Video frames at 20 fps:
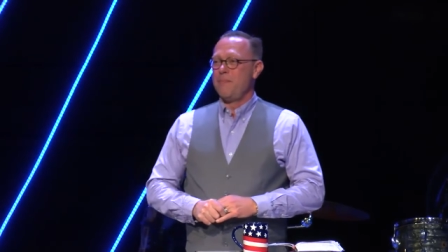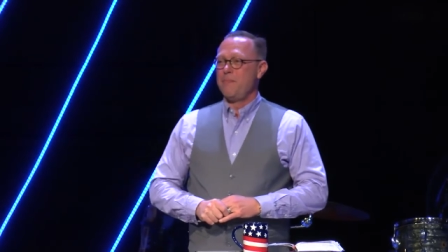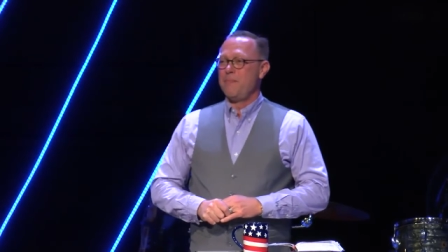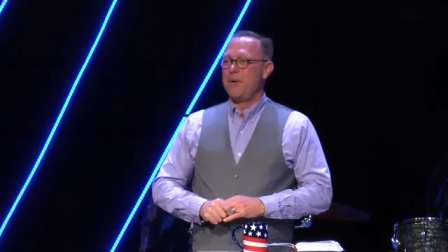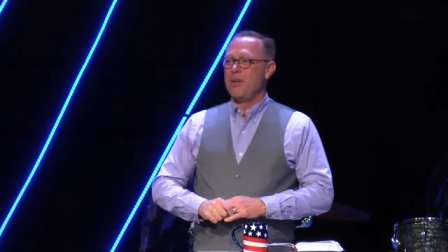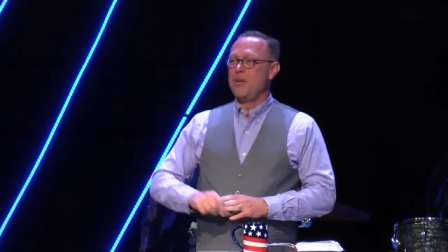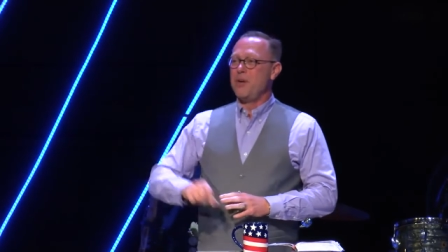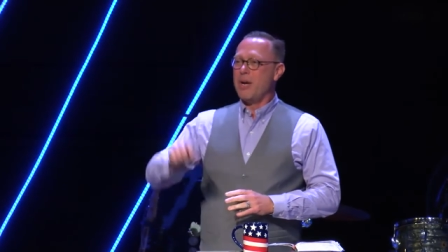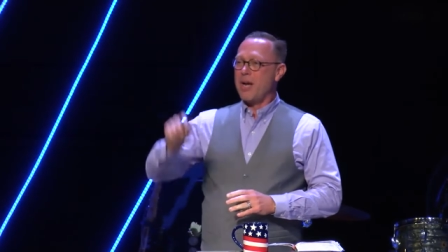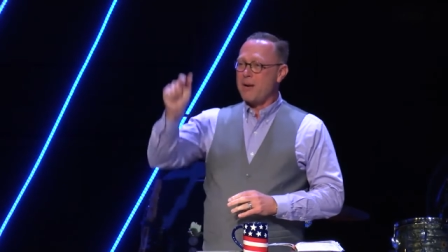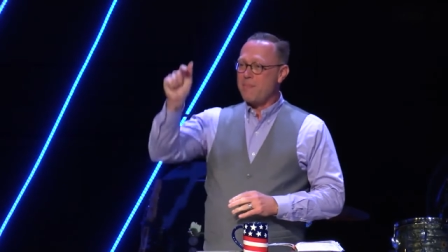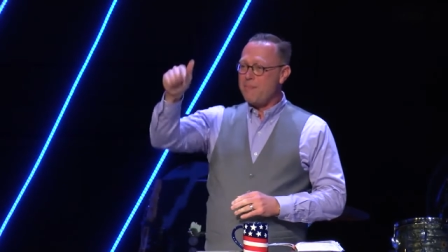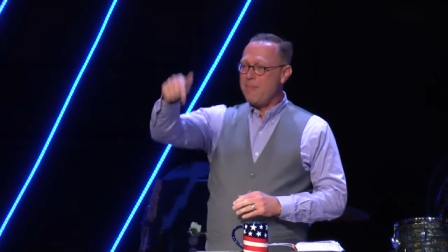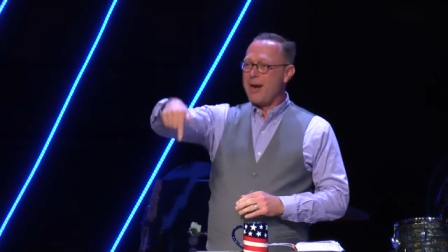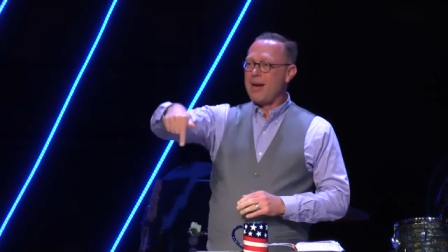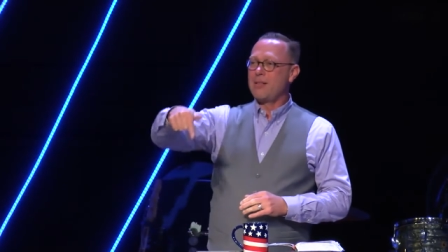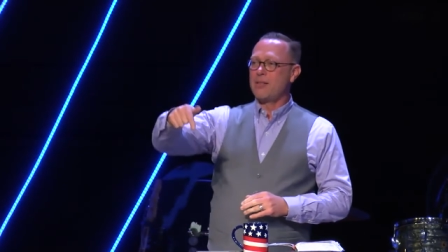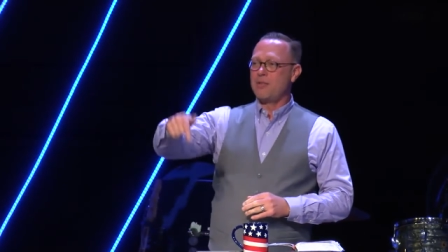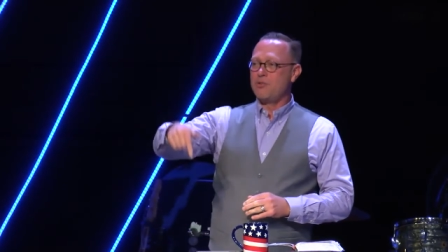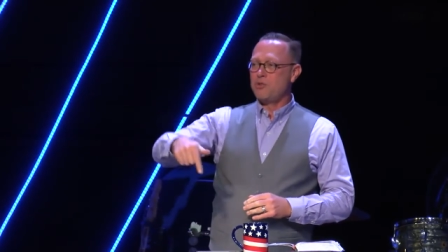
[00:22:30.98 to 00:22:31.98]
But you got to
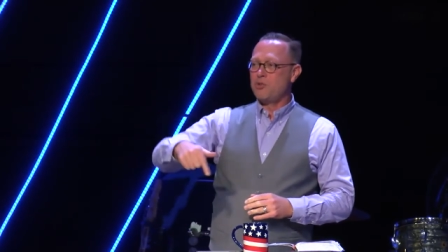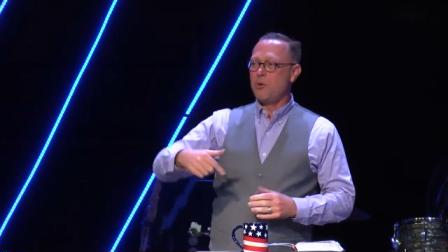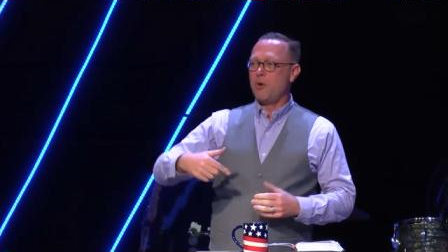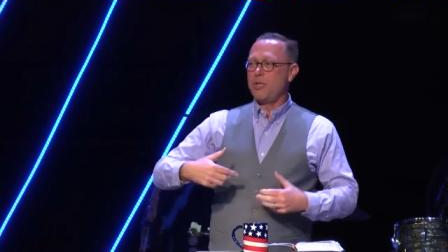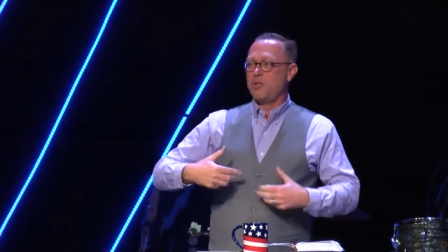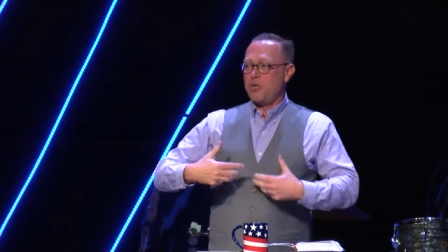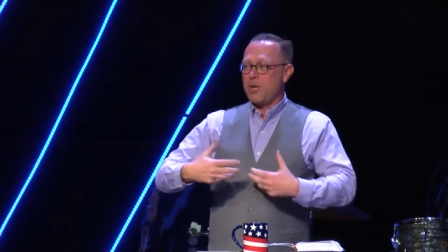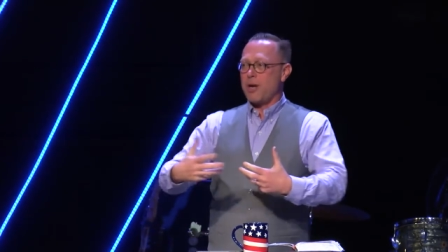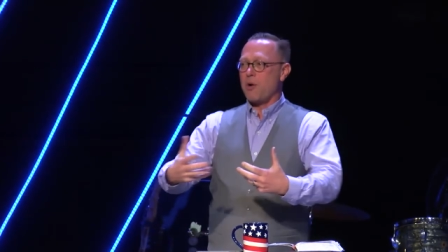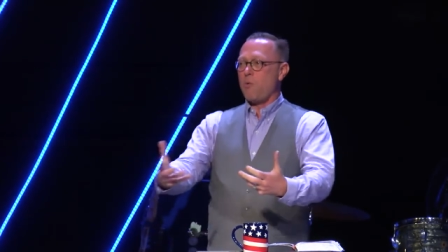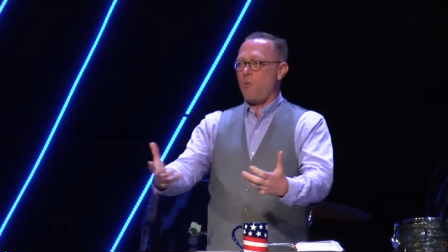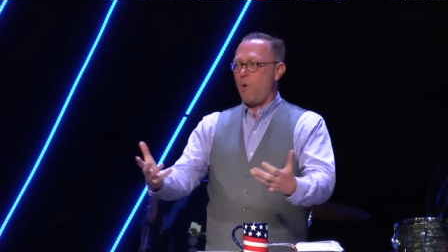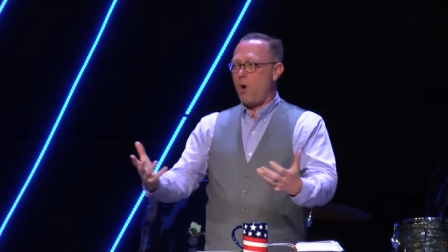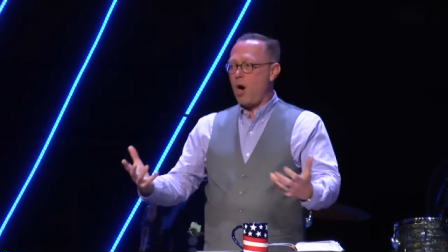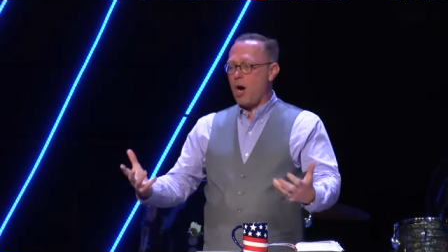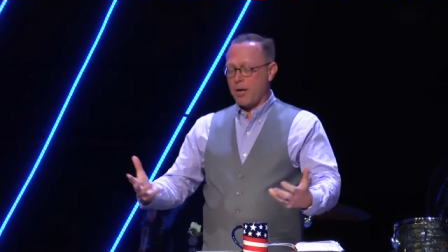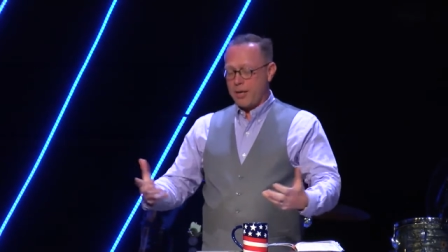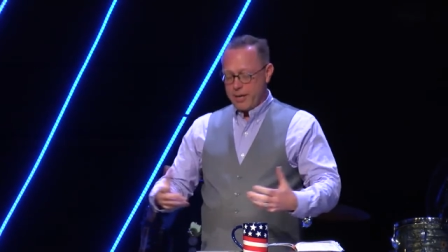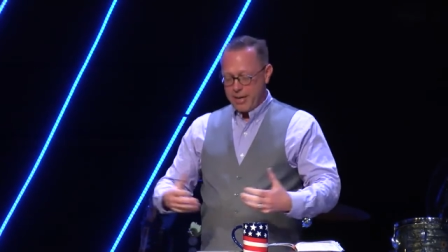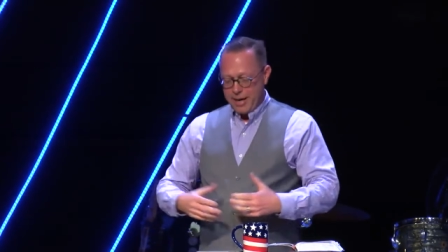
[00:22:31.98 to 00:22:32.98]
make the choice, you got to
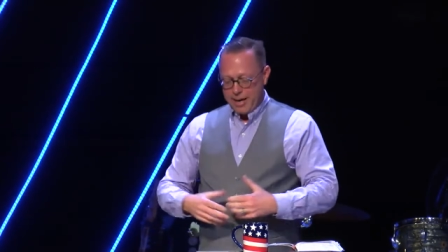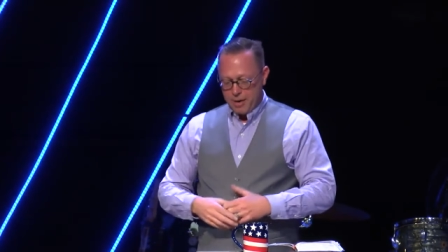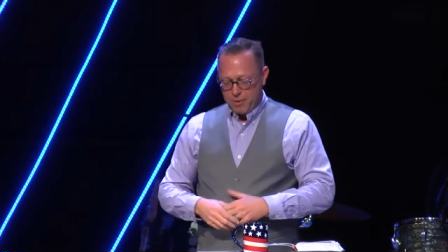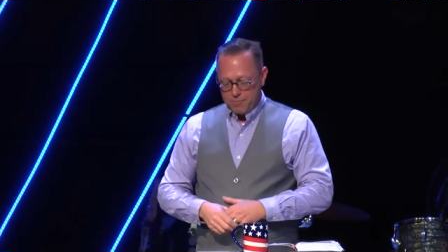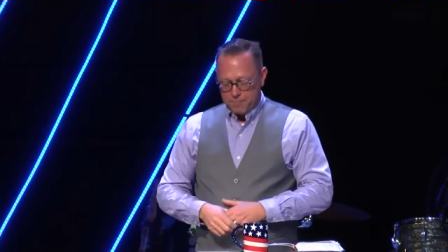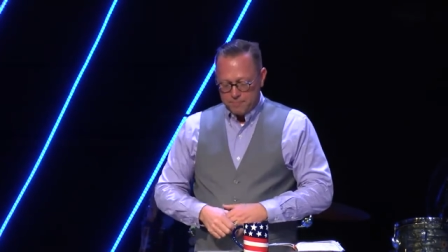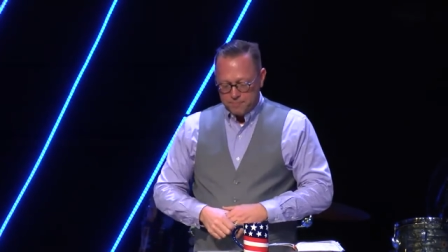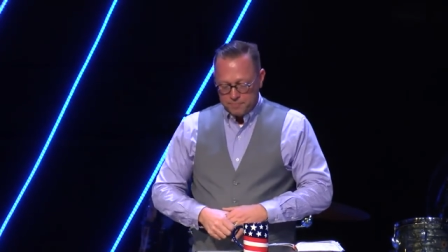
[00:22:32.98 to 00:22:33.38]
walk it out.